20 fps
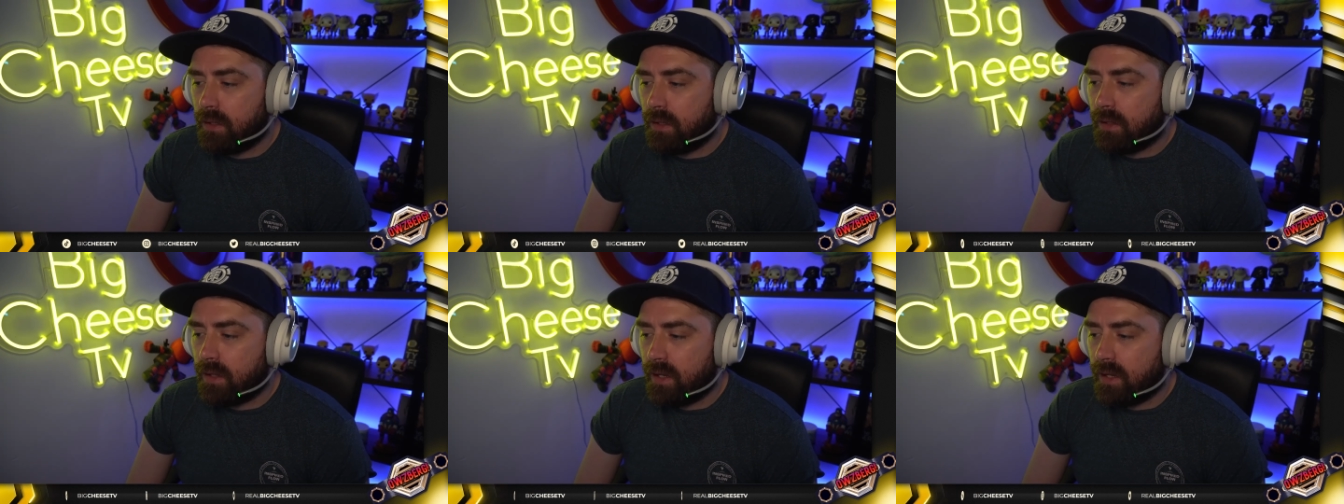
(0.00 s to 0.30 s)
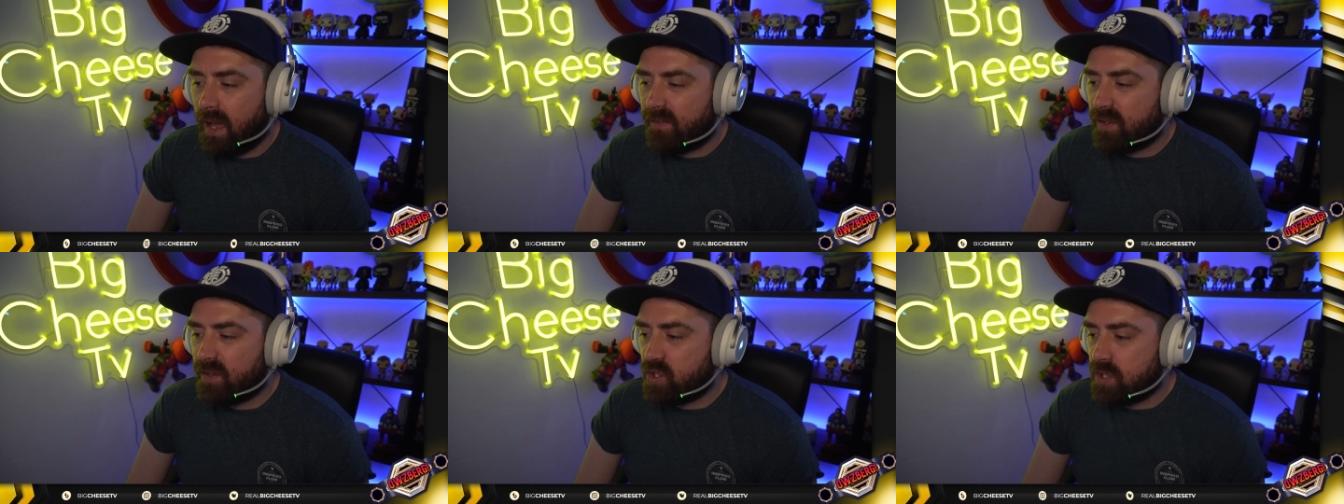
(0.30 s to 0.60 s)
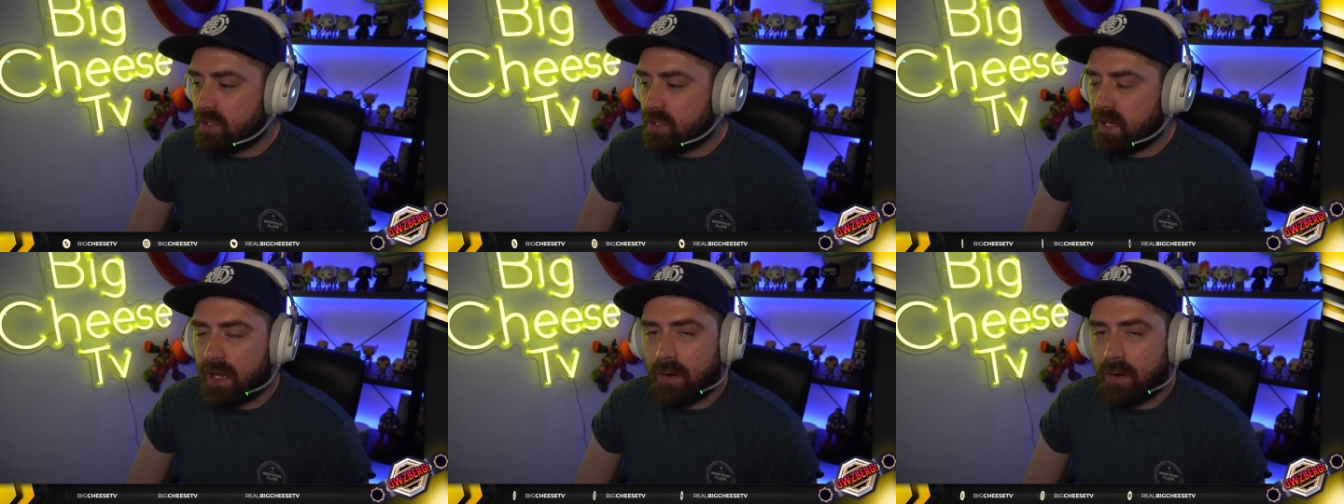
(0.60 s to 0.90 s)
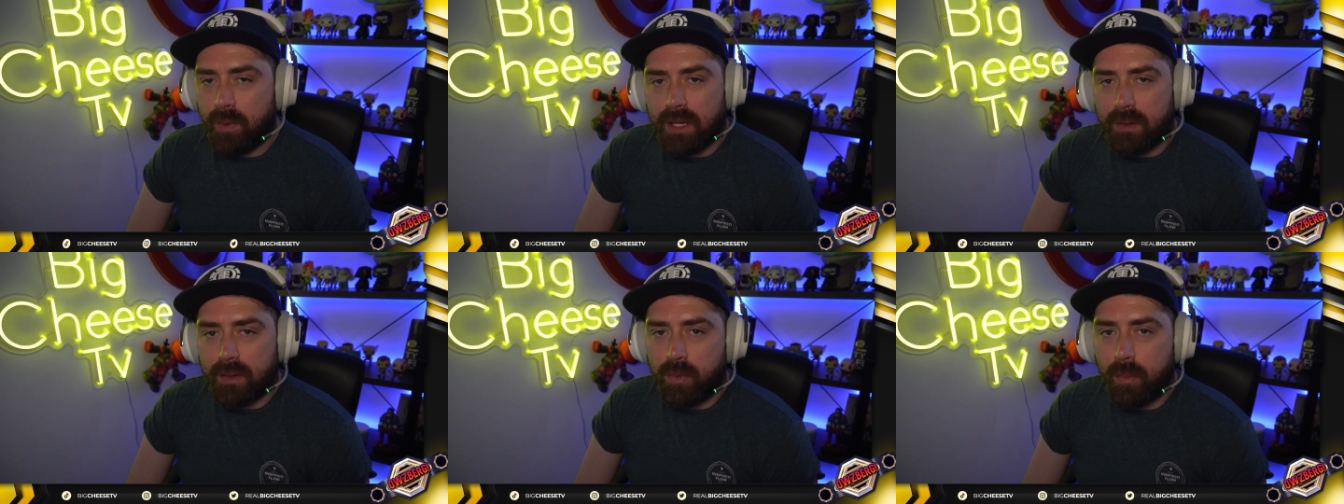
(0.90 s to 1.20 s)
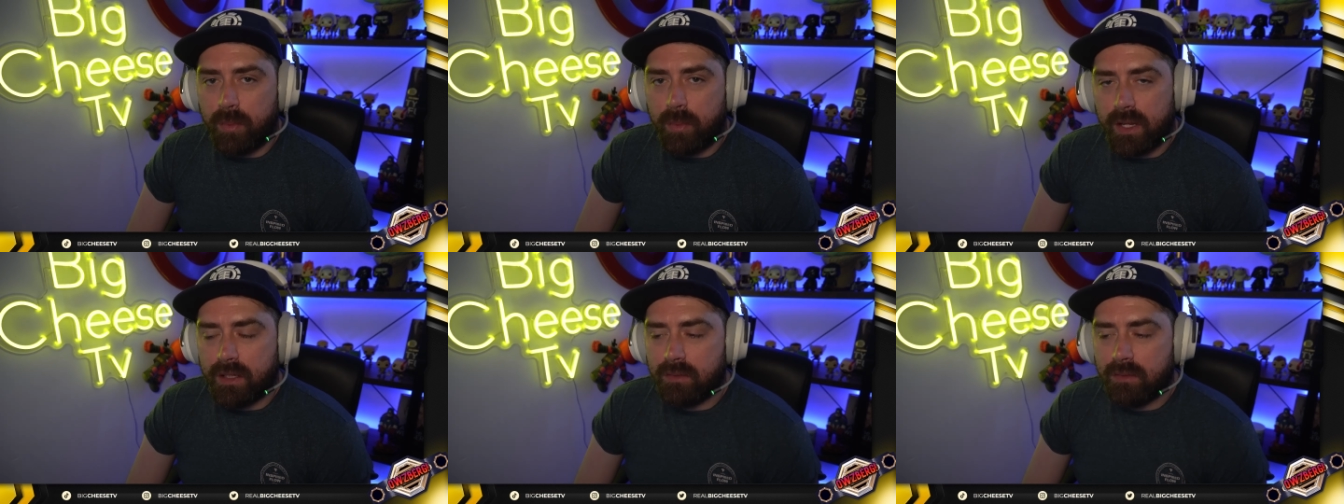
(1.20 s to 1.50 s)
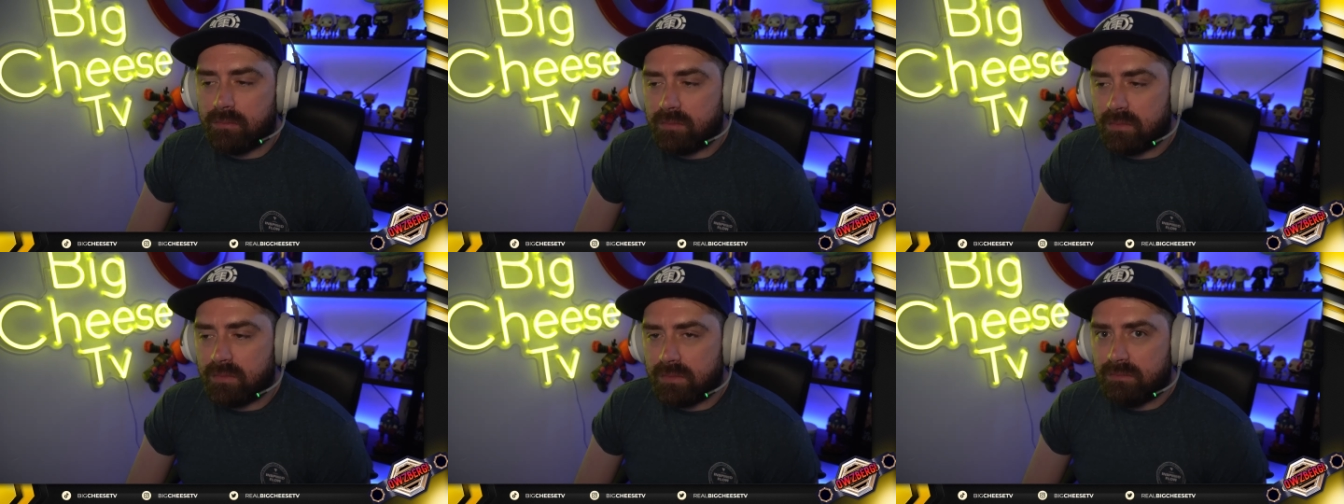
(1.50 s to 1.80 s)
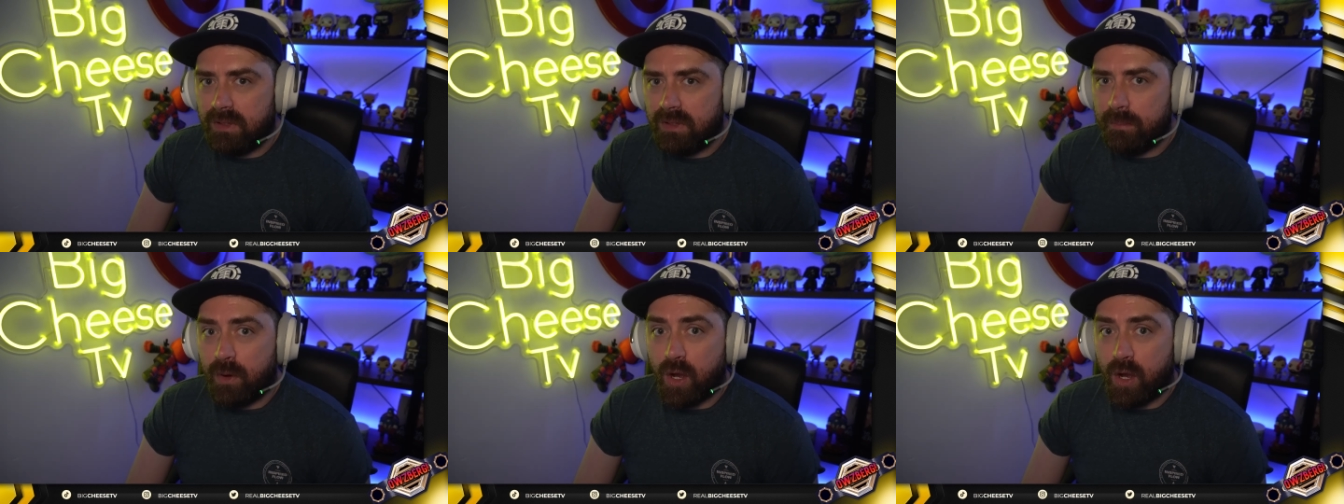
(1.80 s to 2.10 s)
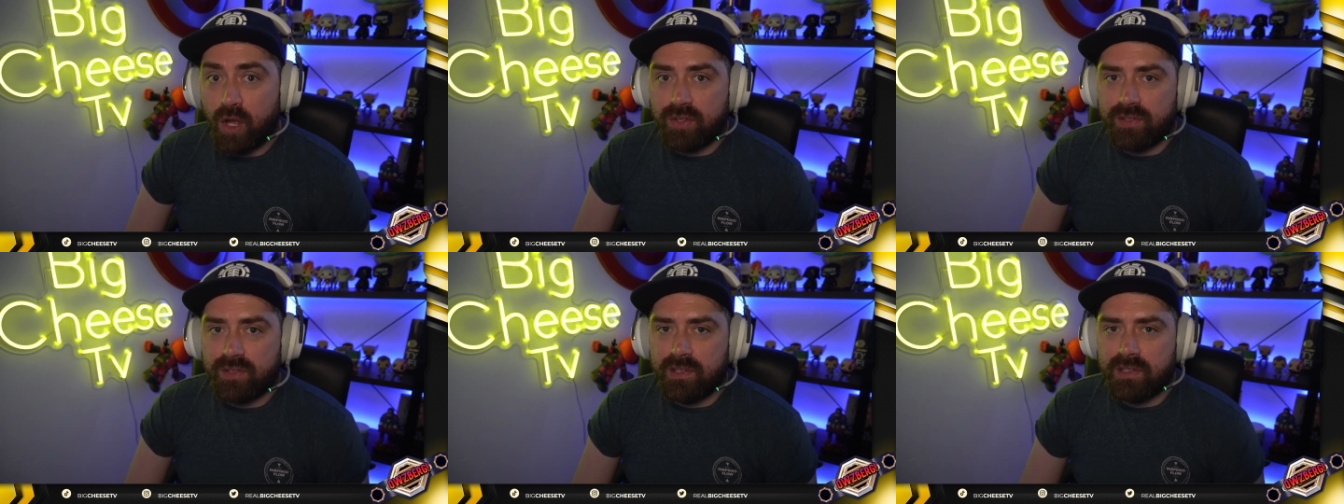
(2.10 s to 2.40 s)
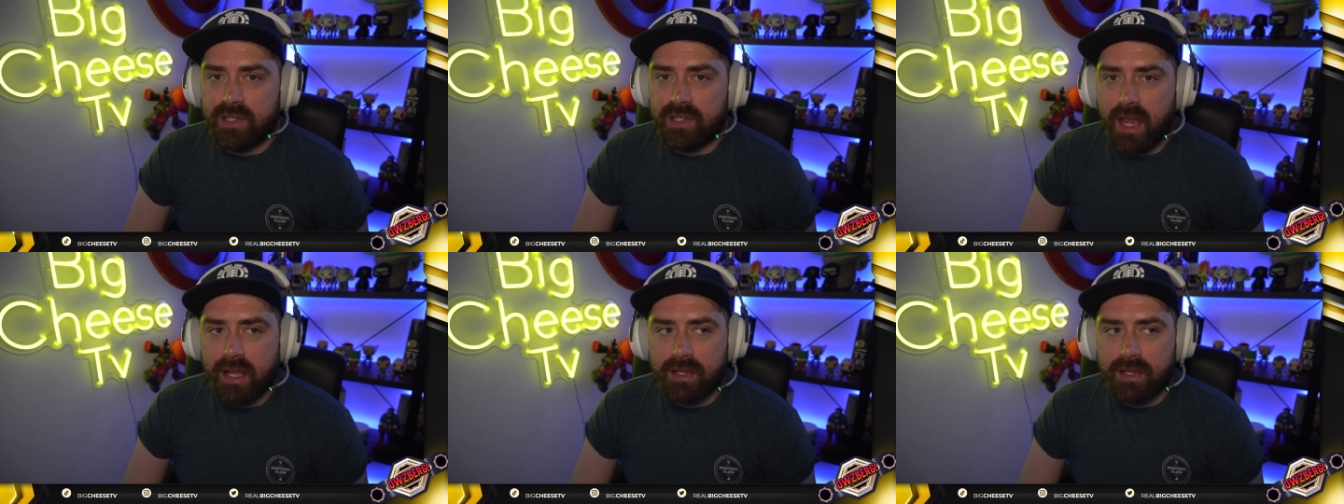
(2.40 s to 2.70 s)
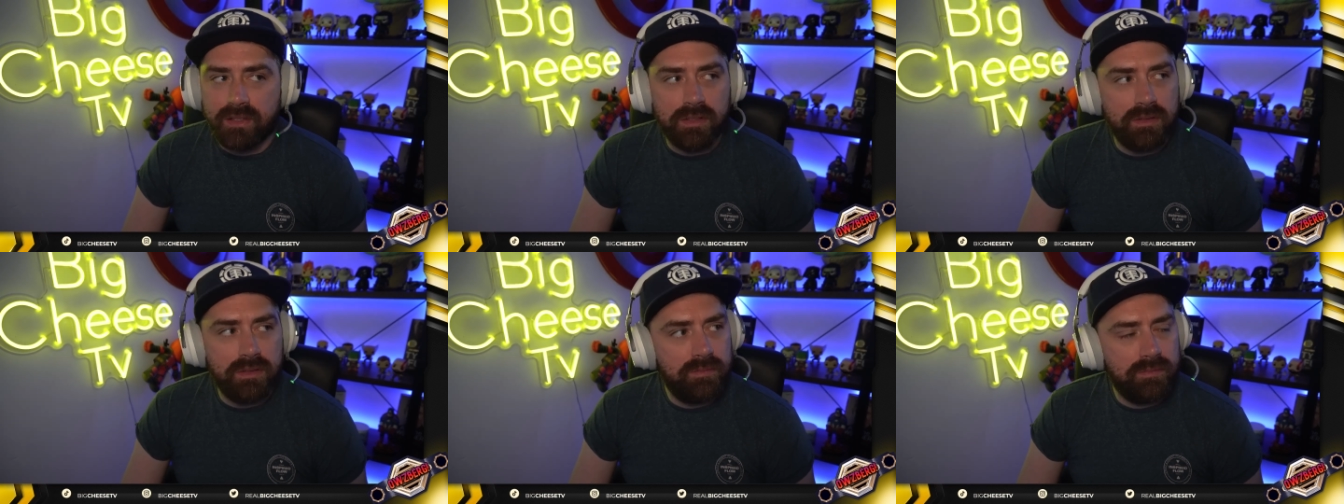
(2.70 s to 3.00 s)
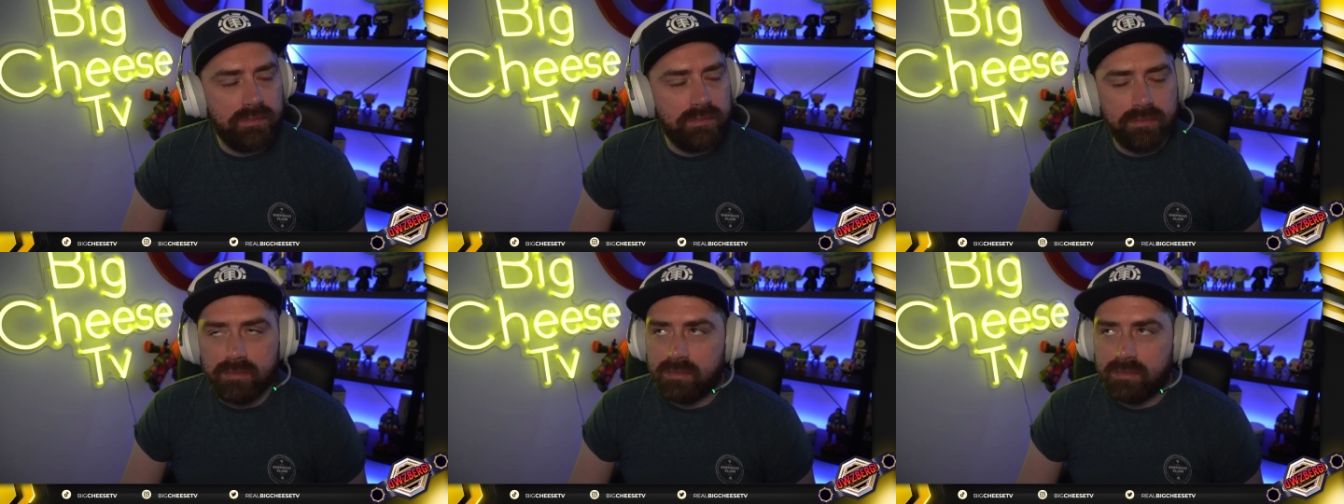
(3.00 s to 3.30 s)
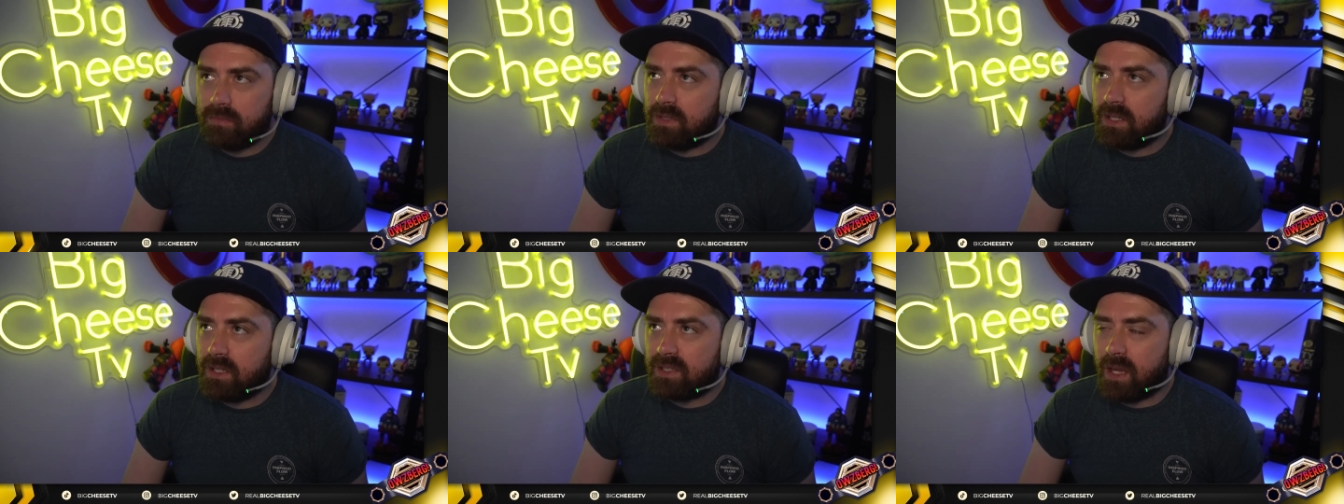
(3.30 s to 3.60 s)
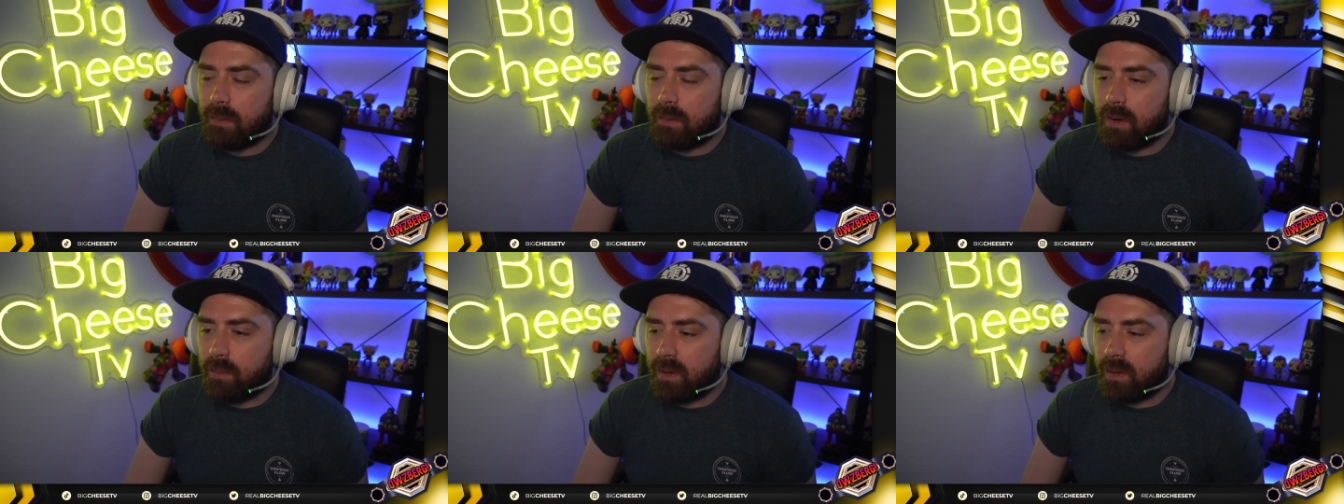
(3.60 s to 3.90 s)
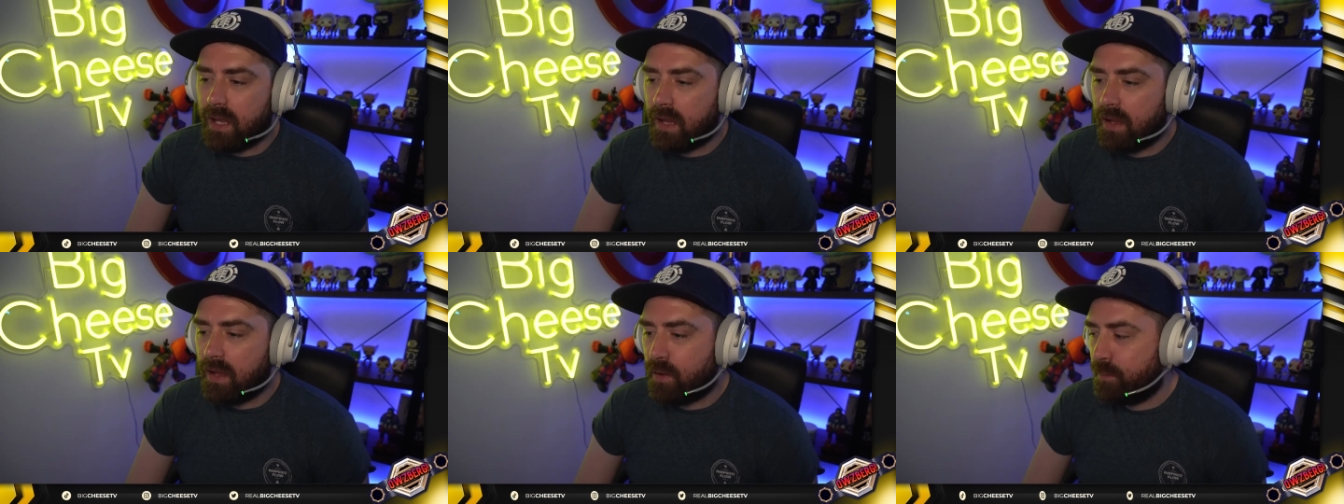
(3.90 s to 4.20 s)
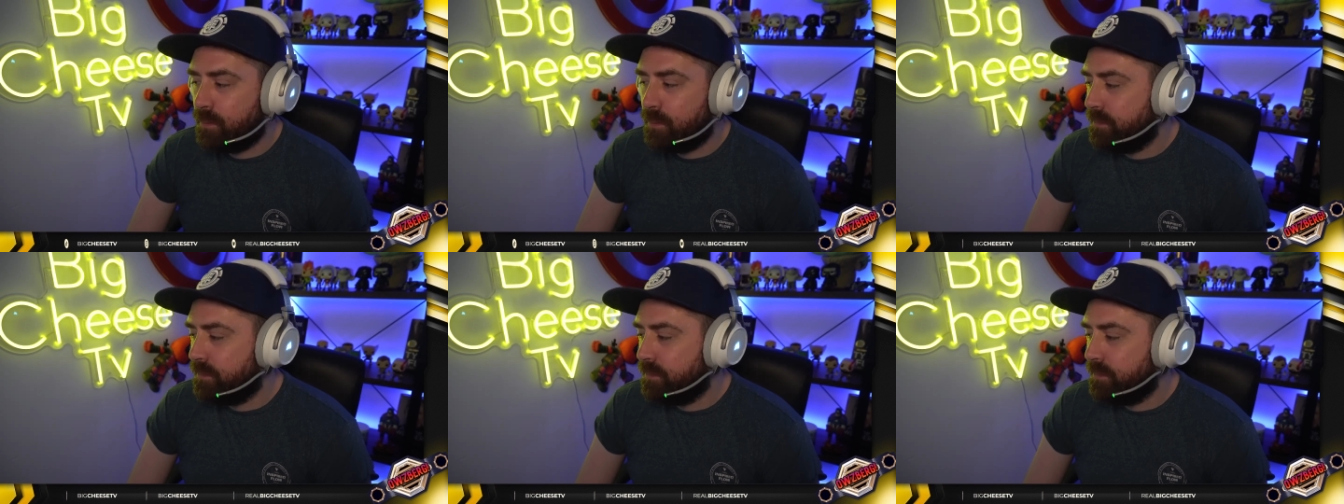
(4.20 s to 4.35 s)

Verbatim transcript: Have a cheat day a week probably. Eat my Aussie snacks. That's coming up later.